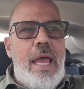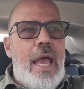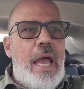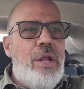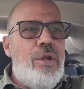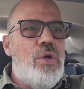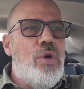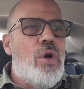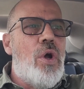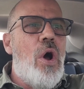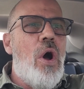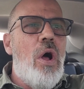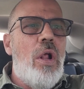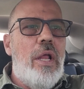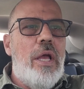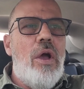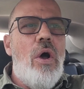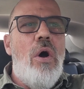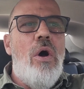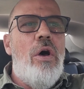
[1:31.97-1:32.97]
and you're
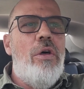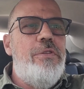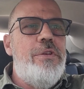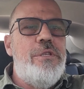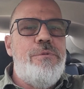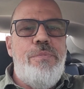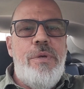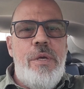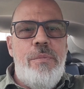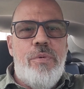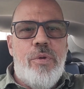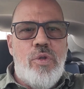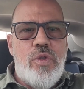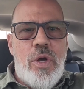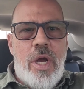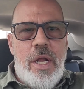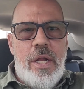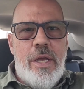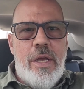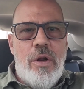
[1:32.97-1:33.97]
calling all these people
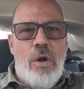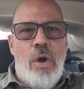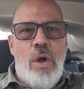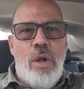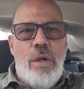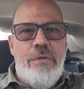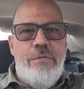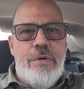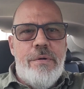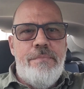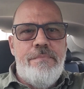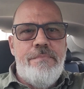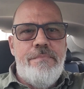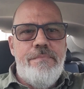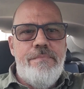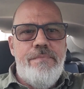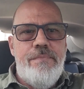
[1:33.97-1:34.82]
trying to get a hold of them